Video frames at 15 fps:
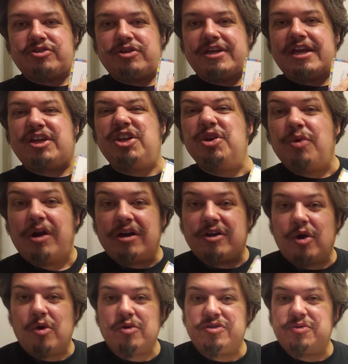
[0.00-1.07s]
So you get QR
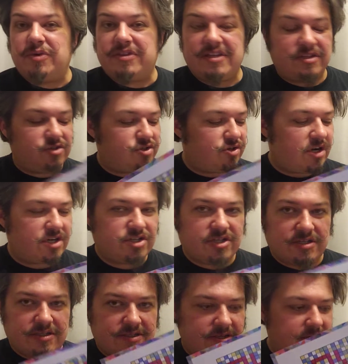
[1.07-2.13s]
codes with the
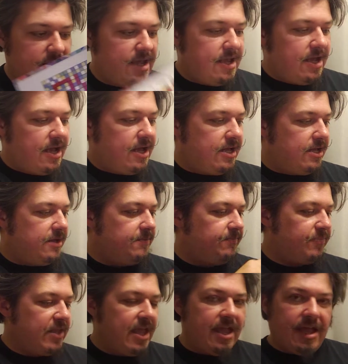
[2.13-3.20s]
instructions.
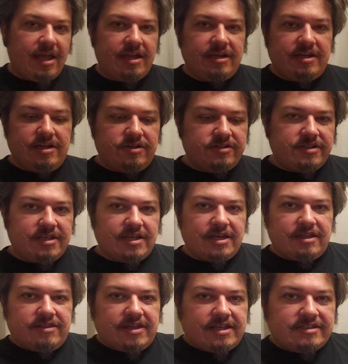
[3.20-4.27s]
And here's
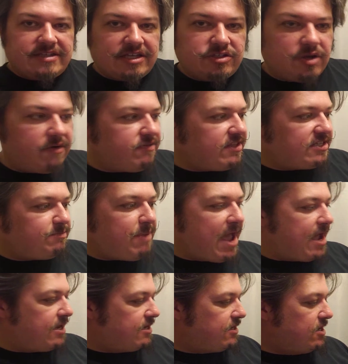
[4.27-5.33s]
the inside. So everything's
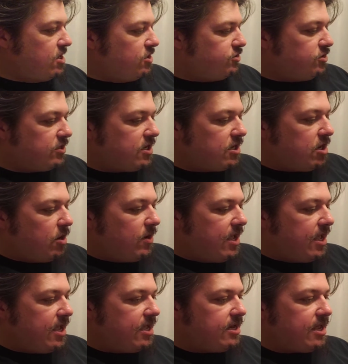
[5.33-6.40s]
padded. So you can go
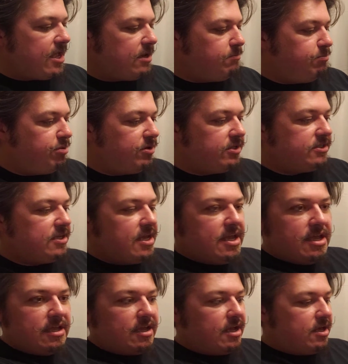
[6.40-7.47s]
ahead and put
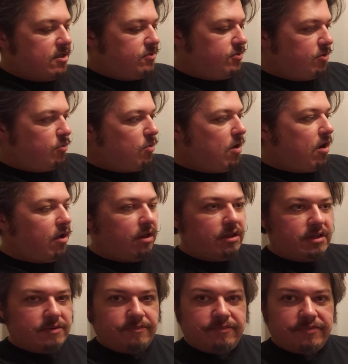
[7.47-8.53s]
the
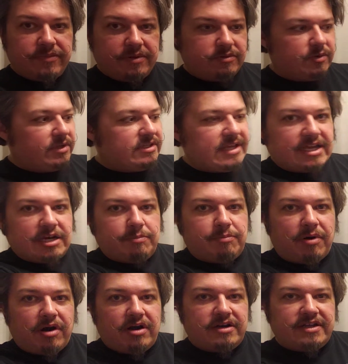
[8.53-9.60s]
wall. When you take it
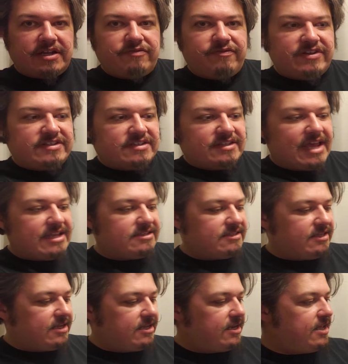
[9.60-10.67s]
apart, it fits
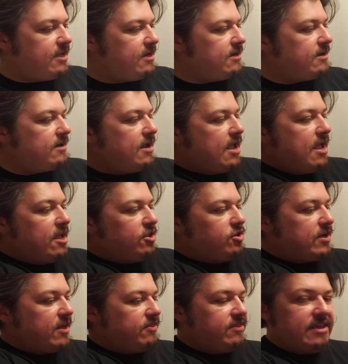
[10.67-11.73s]
nicely in here. You
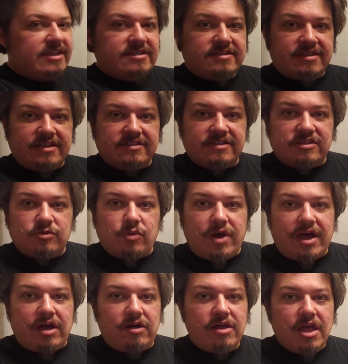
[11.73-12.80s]
get these things as
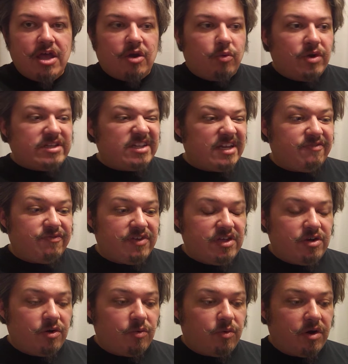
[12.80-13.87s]
well, which if you
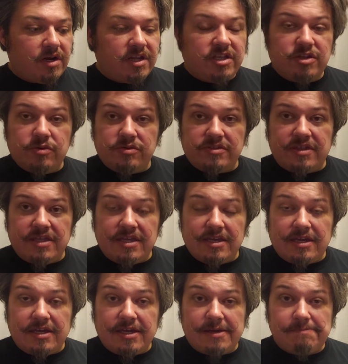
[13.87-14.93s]
don't want to use
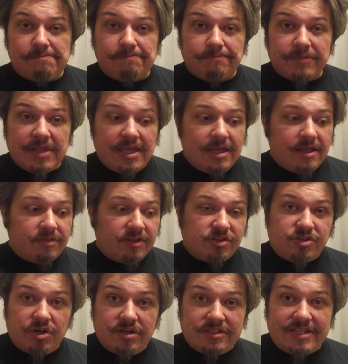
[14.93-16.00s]
the
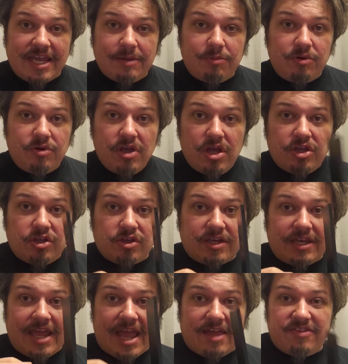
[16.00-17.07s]
turntable, you
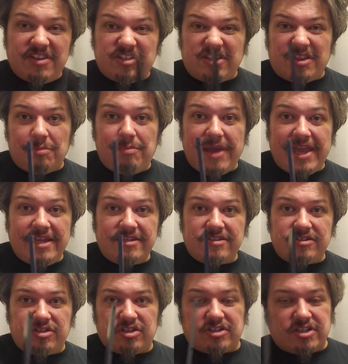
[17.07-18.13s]
can add this to the
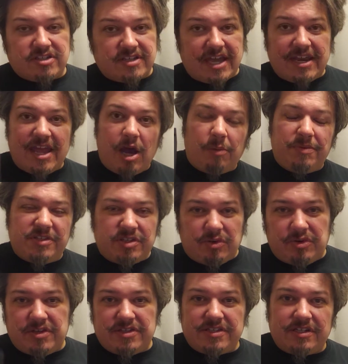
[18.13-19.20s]
base to just kind of help it so
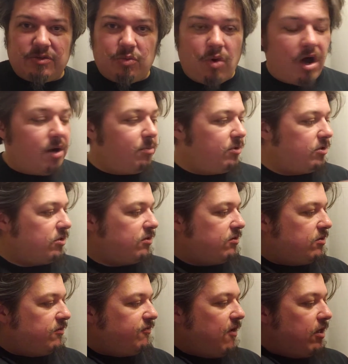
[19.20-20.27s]
it doesn't wobble
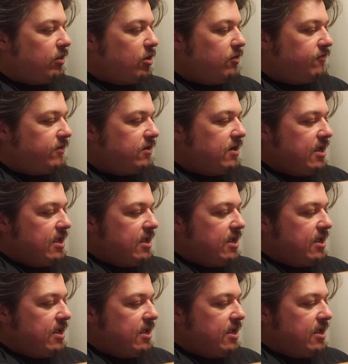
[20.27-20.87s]
or fall over.